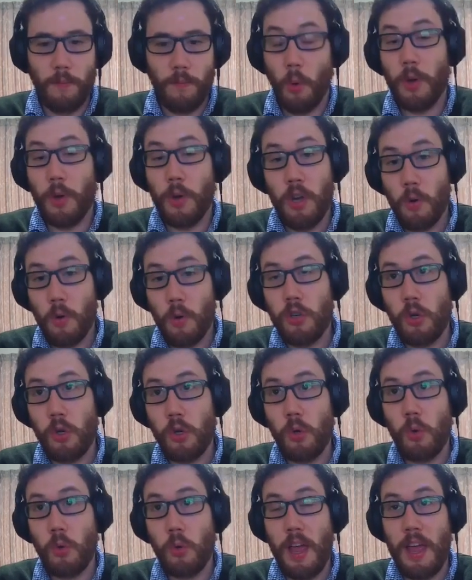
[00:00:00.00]
Or we don't
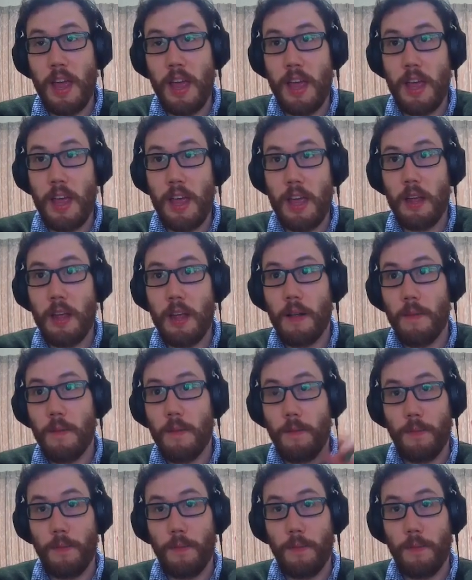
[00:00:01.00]
do a